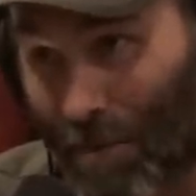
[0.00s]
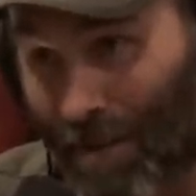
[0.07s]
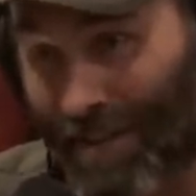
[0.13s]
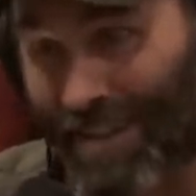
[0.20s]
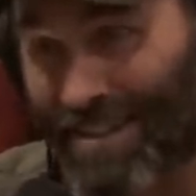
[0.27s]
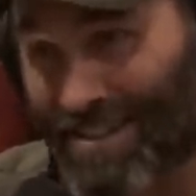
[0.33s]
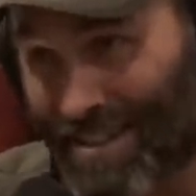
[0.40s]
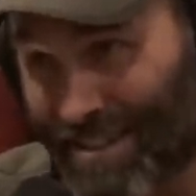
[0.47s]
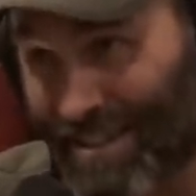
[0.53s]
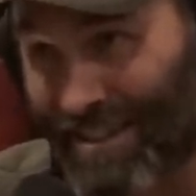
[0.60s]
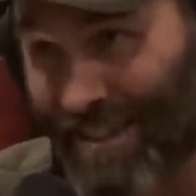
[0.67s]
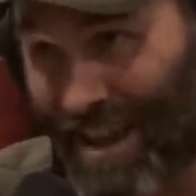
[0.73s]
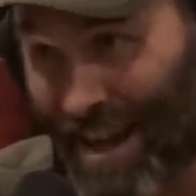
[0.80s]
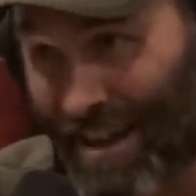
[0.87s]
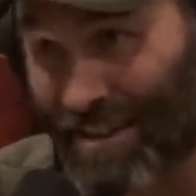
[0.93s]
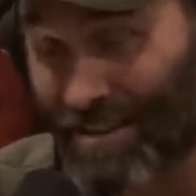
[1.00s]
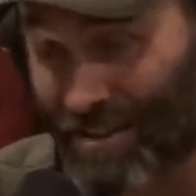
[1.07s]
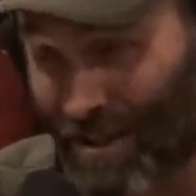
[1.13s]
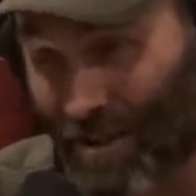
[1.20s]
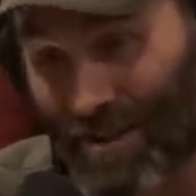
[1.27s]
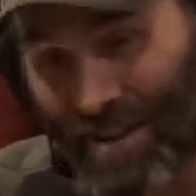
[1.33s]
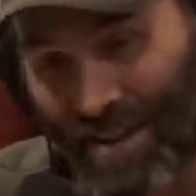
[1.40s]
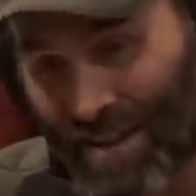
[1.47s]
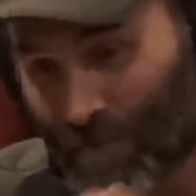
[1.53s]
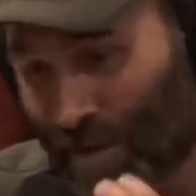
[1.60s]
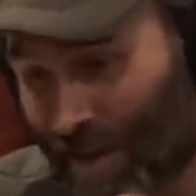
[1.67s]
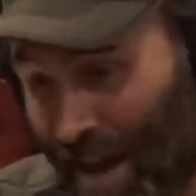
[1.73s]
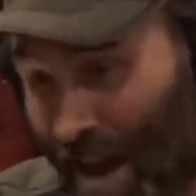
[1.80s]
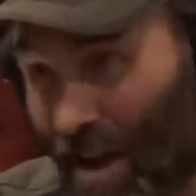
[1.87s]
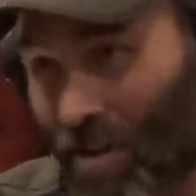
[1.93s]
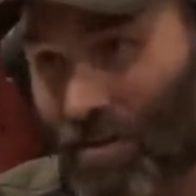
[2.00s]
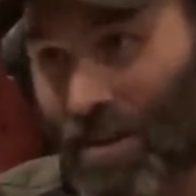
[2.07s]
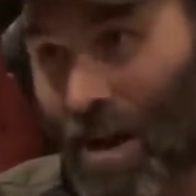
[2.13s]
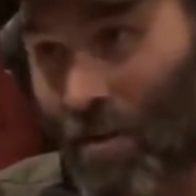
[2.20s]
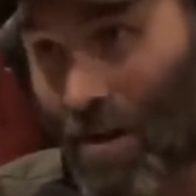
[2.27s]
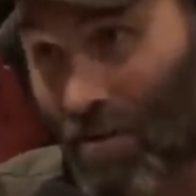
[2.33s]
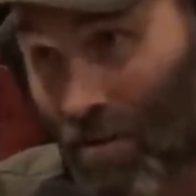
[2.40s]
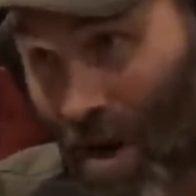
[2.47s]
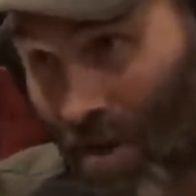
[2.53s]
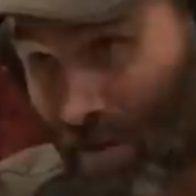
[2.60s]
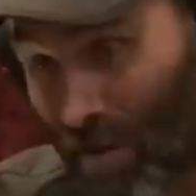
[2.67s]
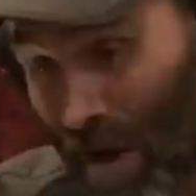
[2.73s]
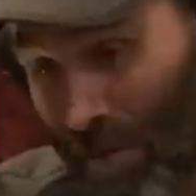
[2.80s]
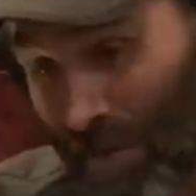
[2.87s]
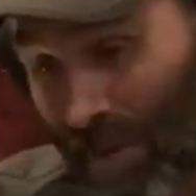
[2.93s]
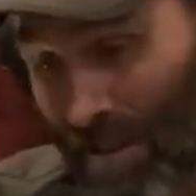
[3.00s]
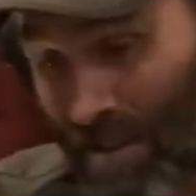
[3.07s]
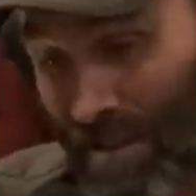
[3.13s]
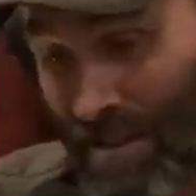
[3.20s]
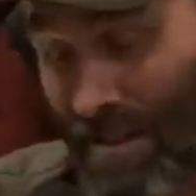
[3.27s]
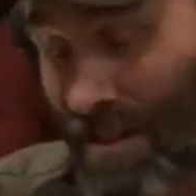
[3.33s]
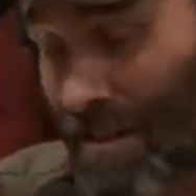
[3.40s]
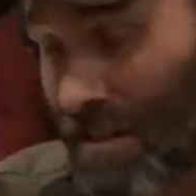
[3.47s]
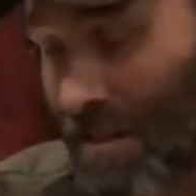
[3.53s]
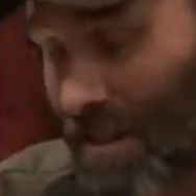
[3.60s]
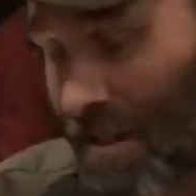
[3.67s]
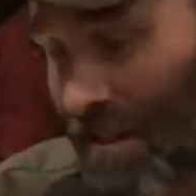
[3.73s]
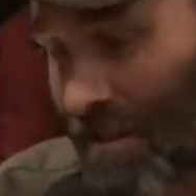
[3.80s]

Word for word: population decline. Yes. And so, but now, now we have thriving populations of these